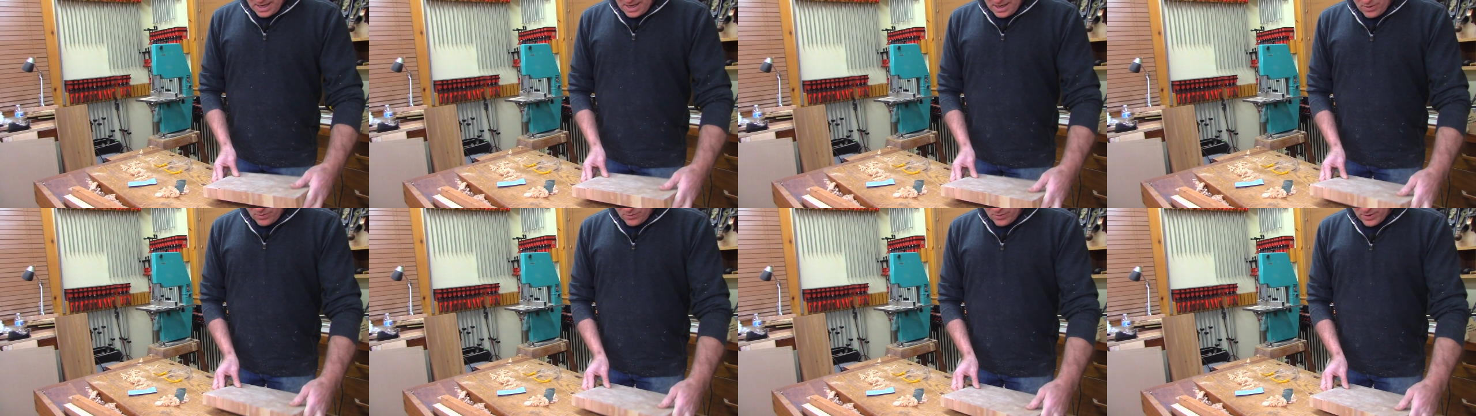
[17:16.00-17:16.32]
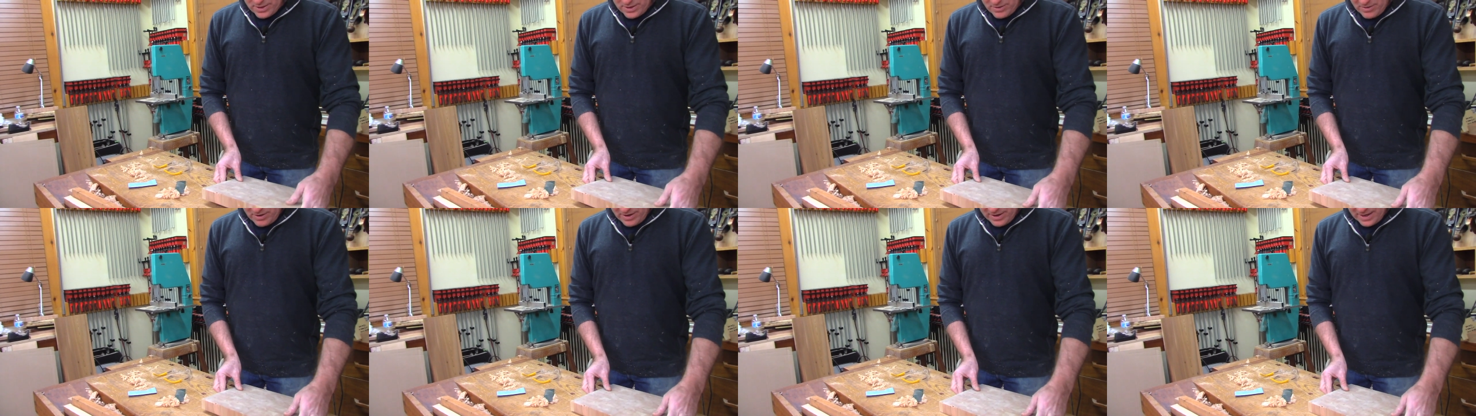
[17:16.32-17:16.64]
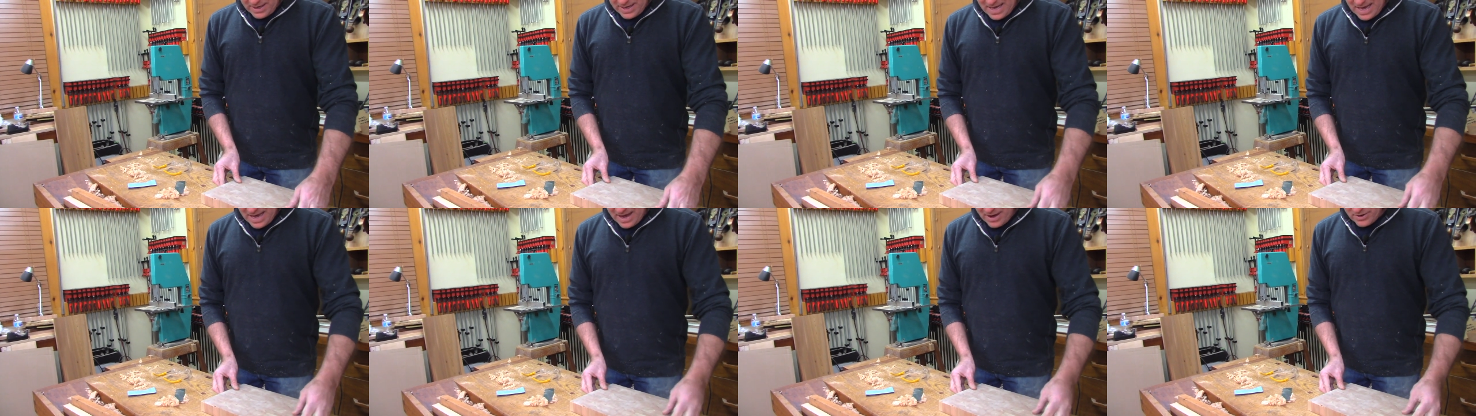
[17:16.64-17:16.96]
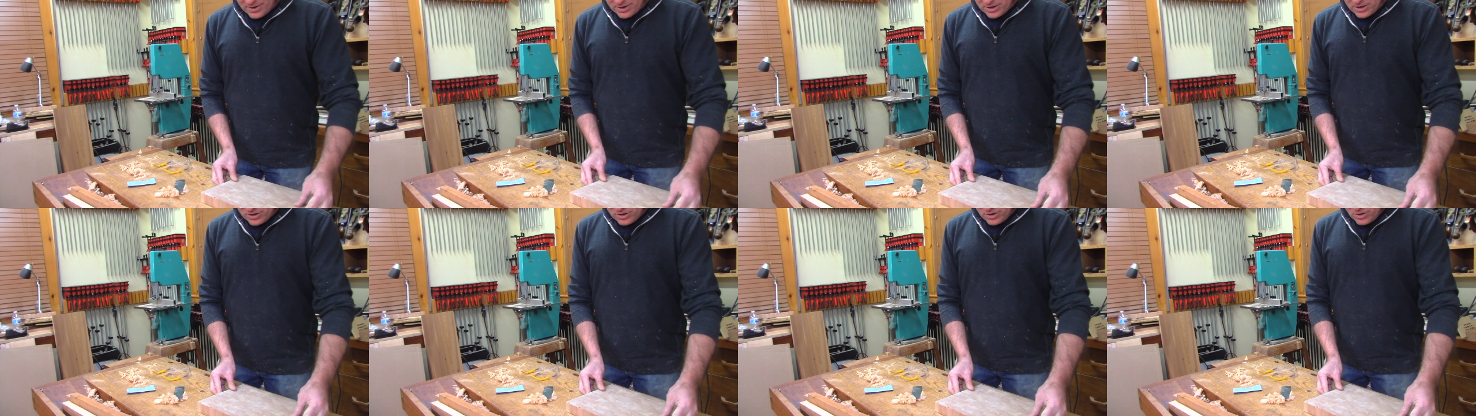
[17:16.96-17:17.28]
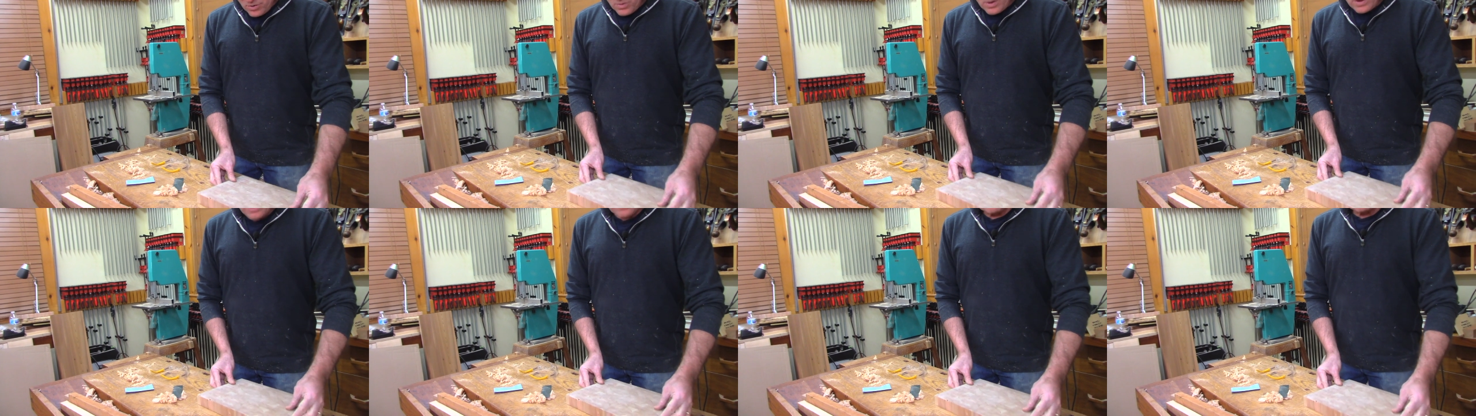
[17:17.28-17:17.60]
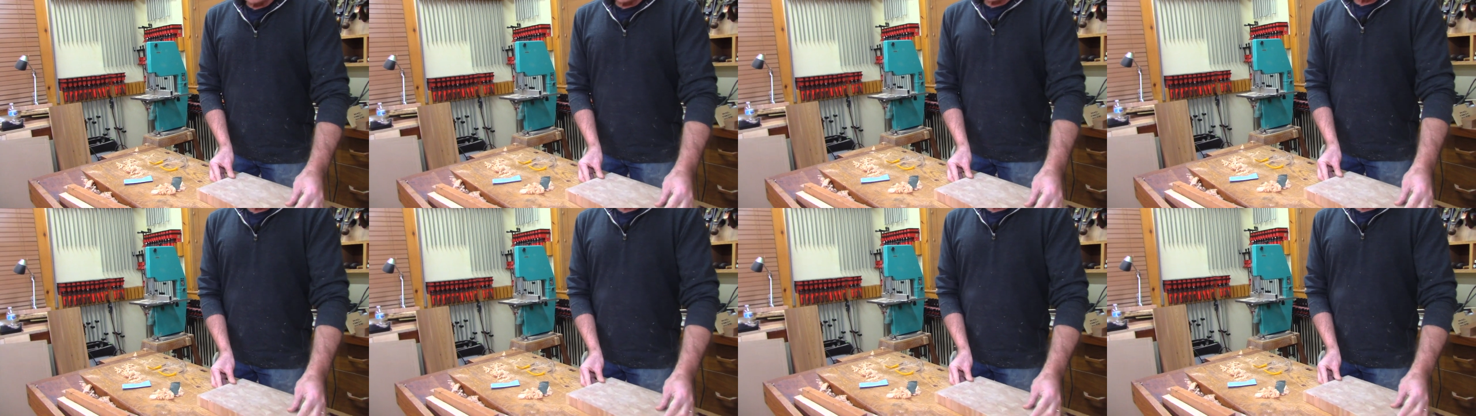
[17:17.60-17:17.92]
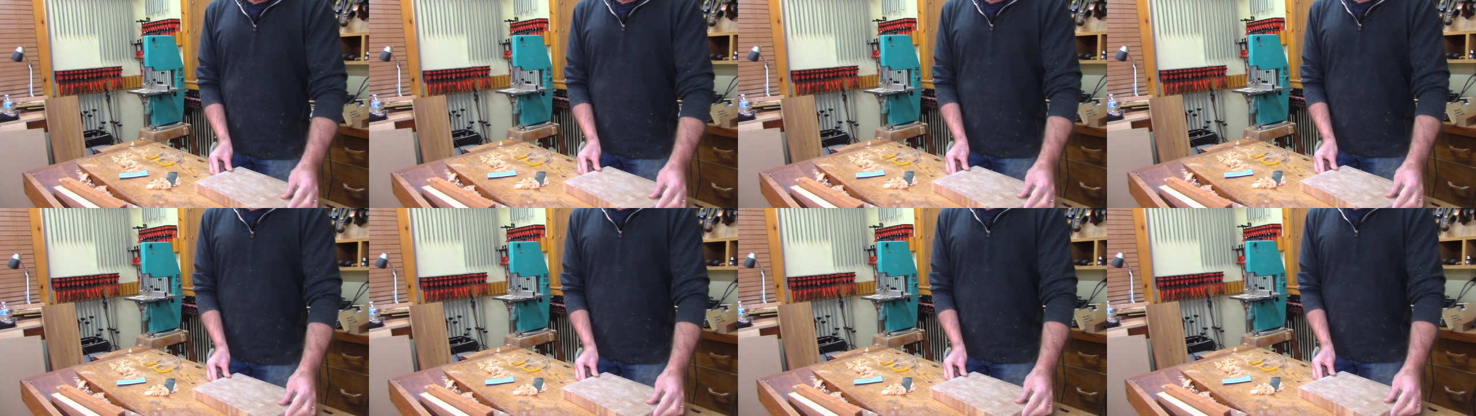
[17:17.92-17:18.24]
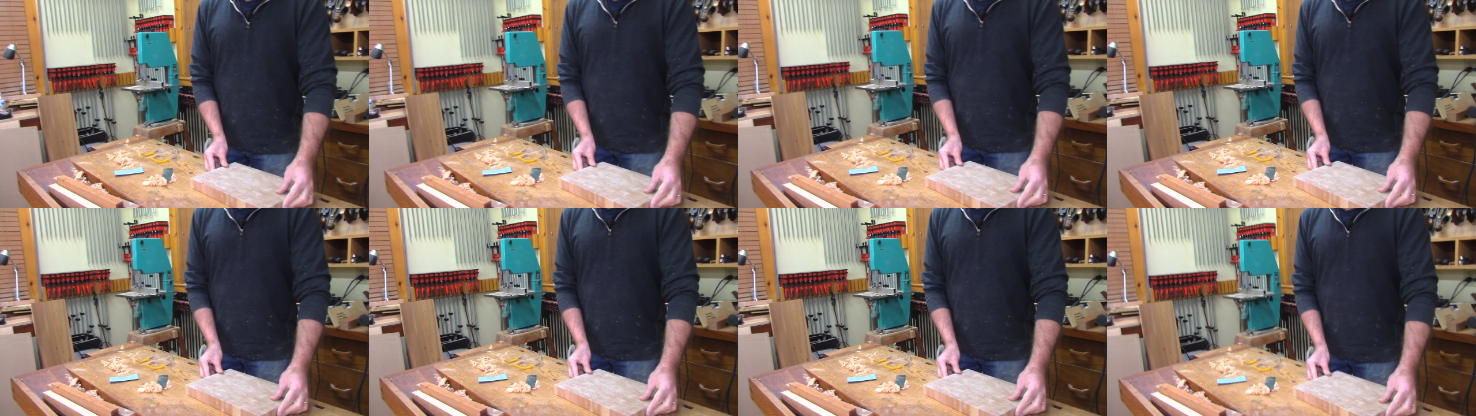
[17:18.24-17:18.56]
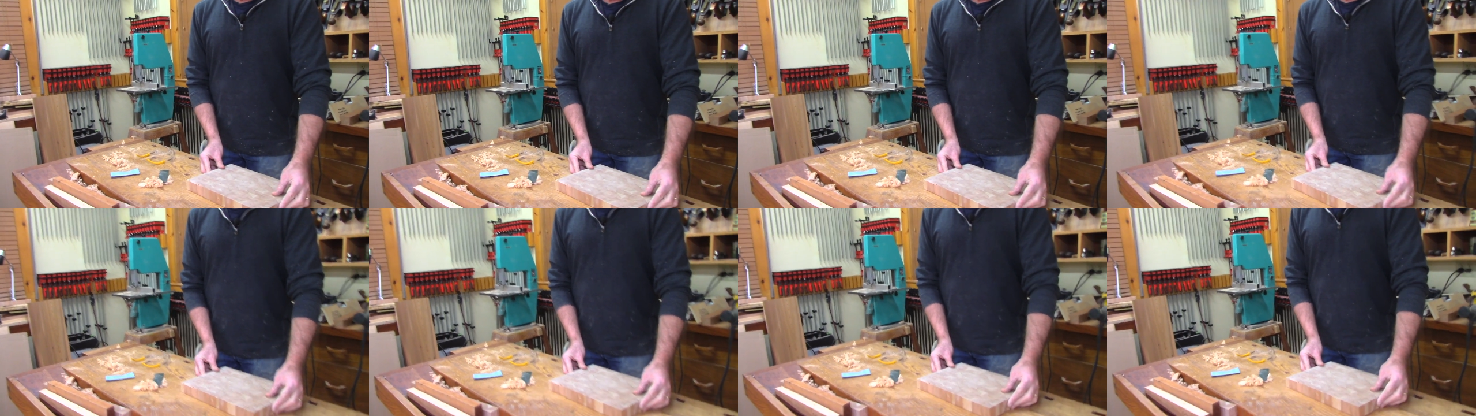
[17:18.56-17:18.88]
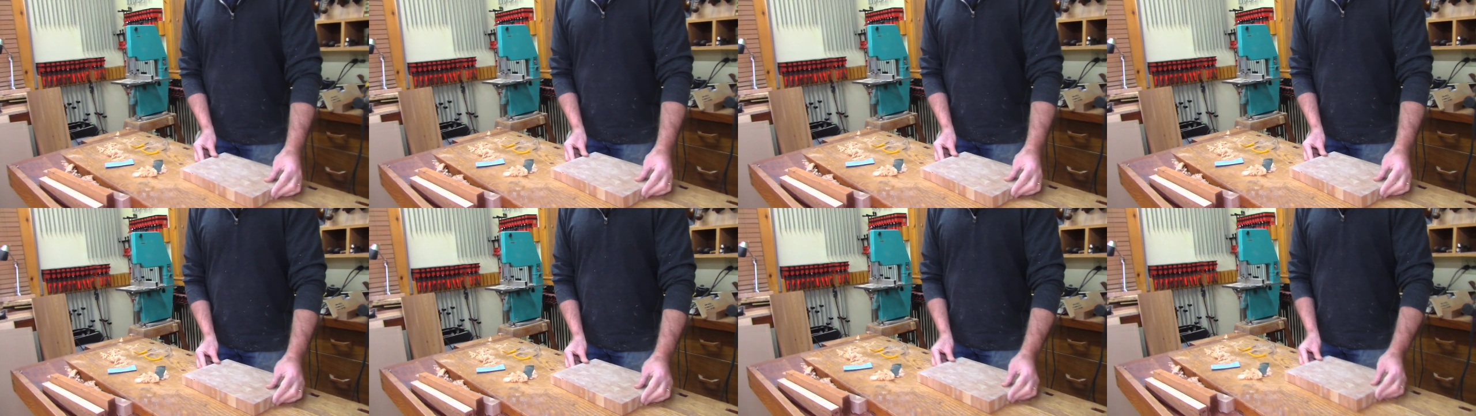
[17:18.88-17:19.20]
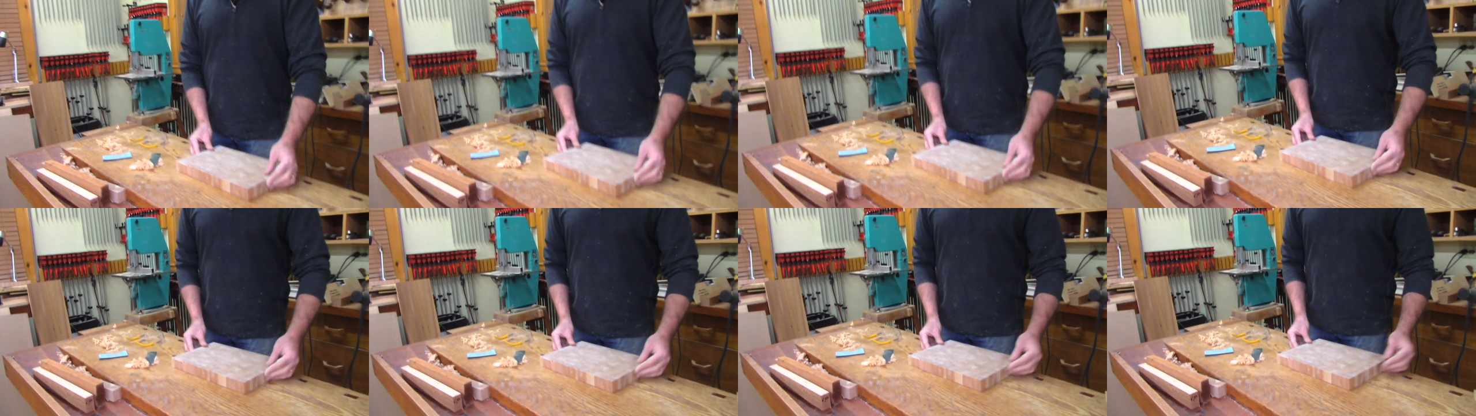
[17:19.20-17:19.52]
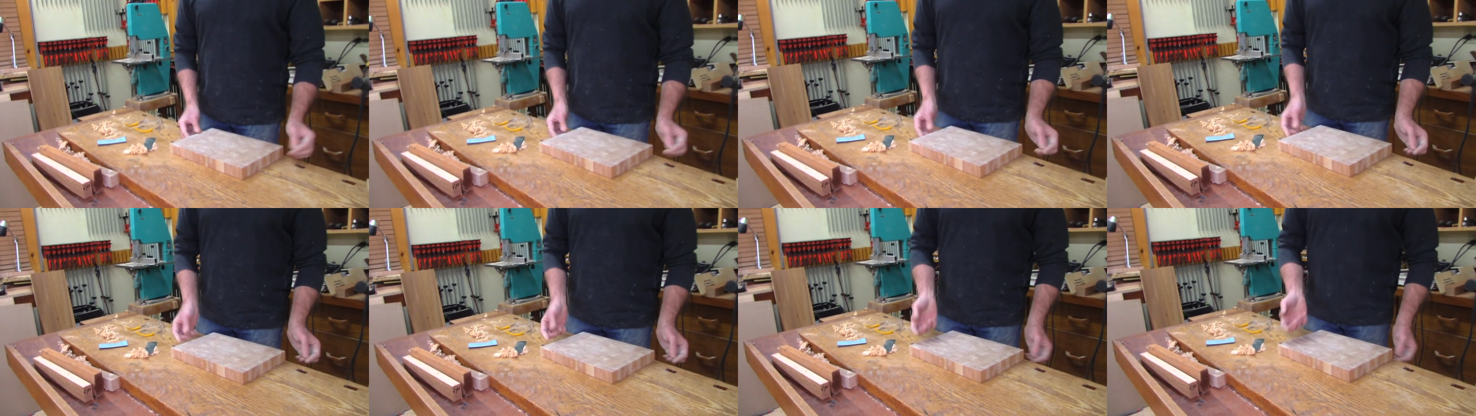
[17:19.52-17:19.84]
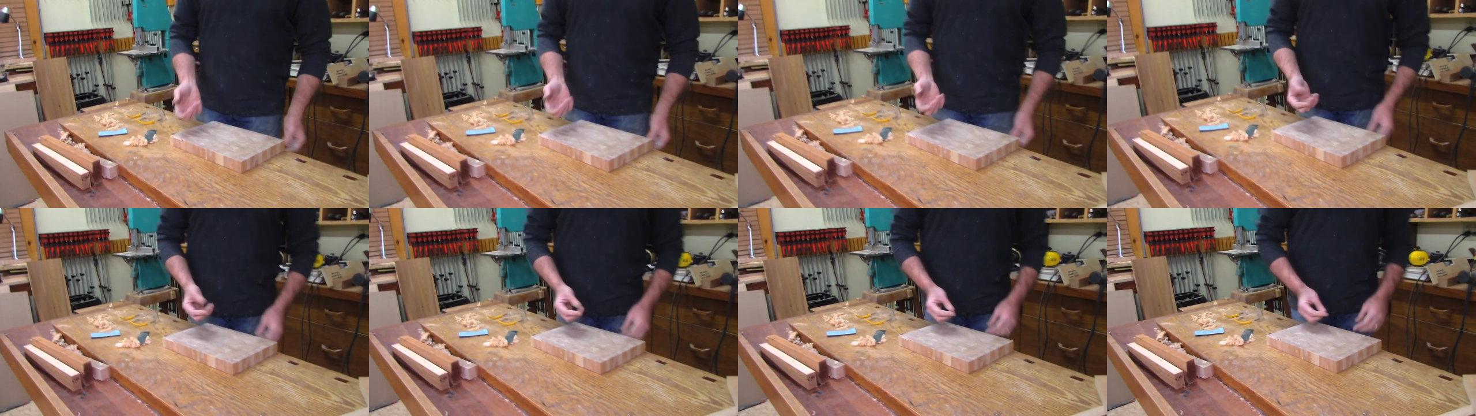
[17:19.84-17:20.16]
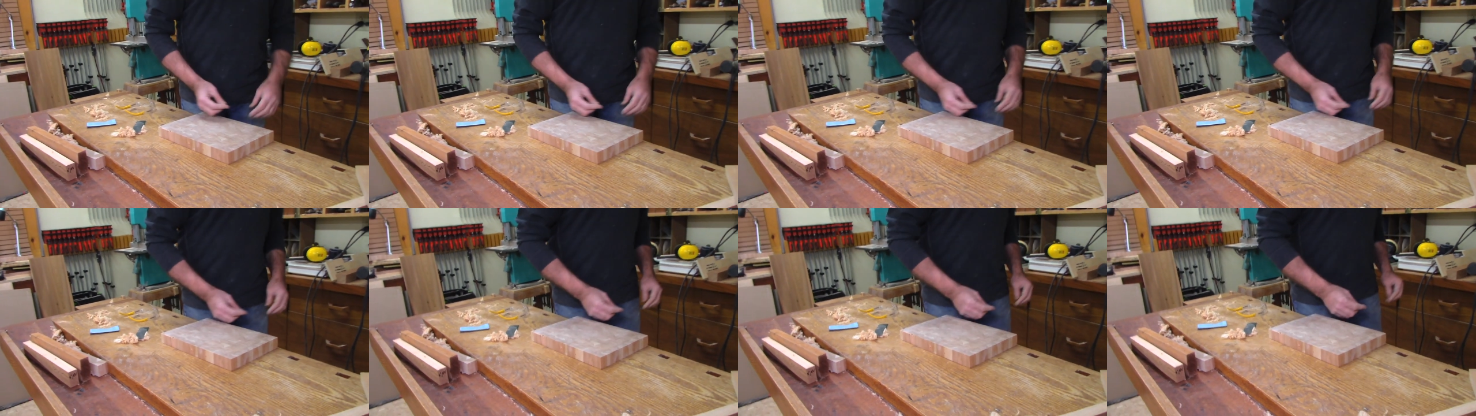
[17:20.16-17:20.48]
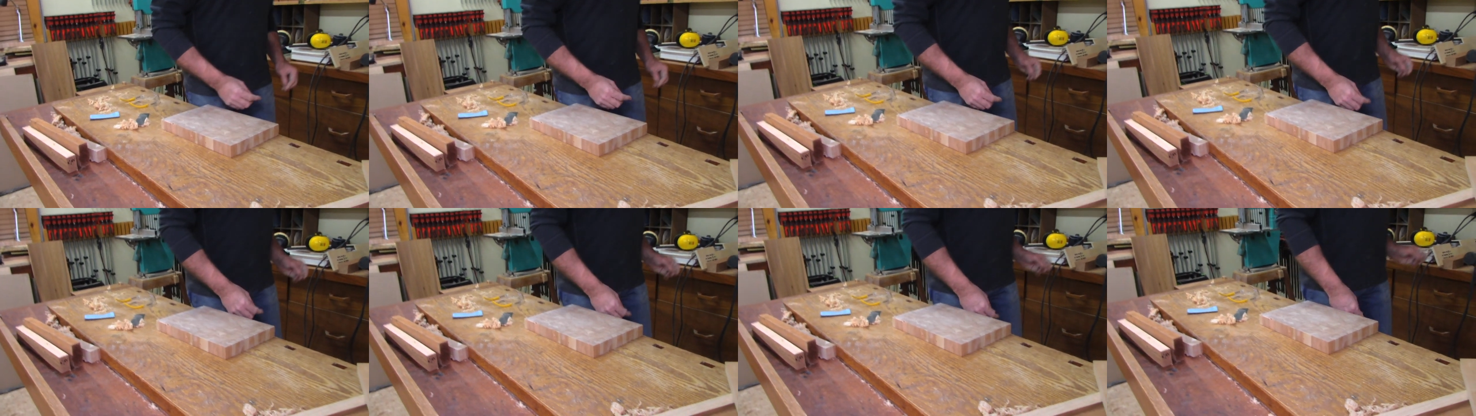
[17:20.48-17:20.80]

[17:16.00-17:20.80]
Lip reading: [unreadable: no face in view]